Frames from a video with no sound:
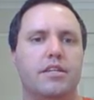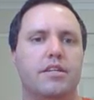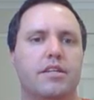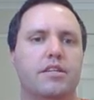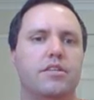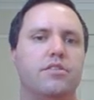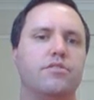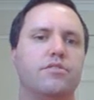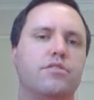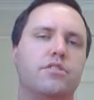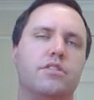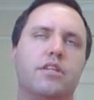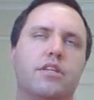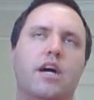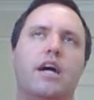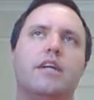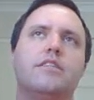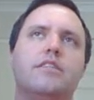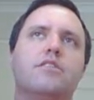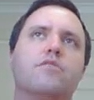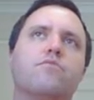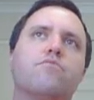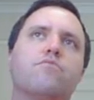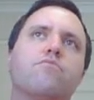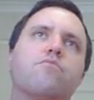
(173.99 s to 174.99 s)
you'll start
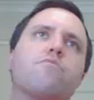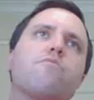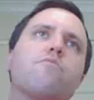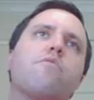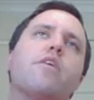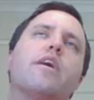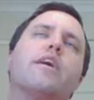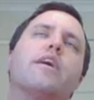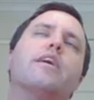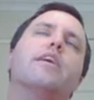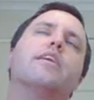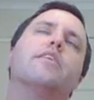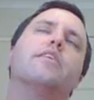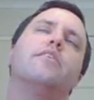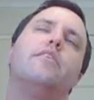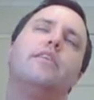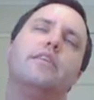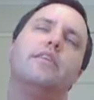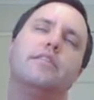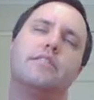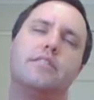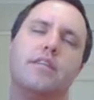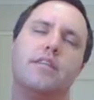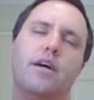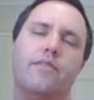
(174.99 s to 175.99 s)
to
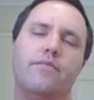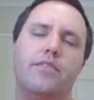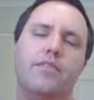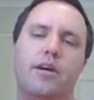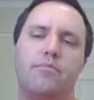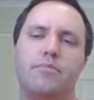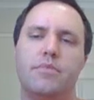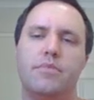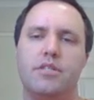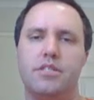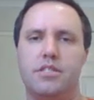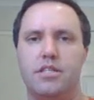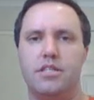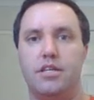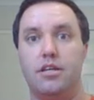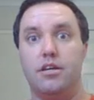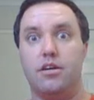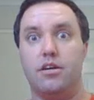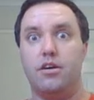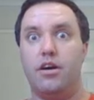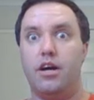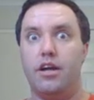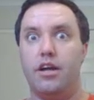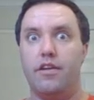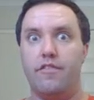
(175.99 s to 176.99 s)
recognize some numbers that are
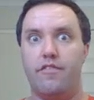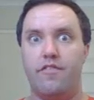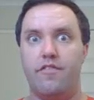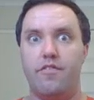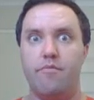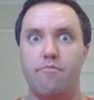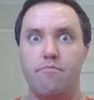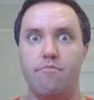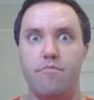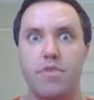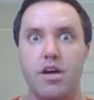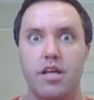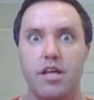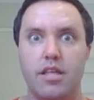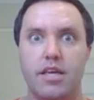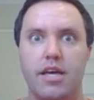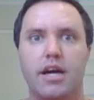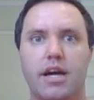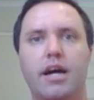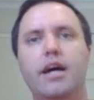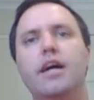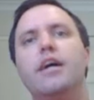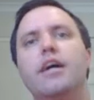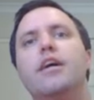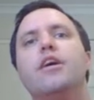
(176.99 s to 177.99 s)
kind of
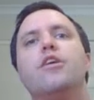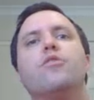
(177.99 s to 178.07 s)
familiar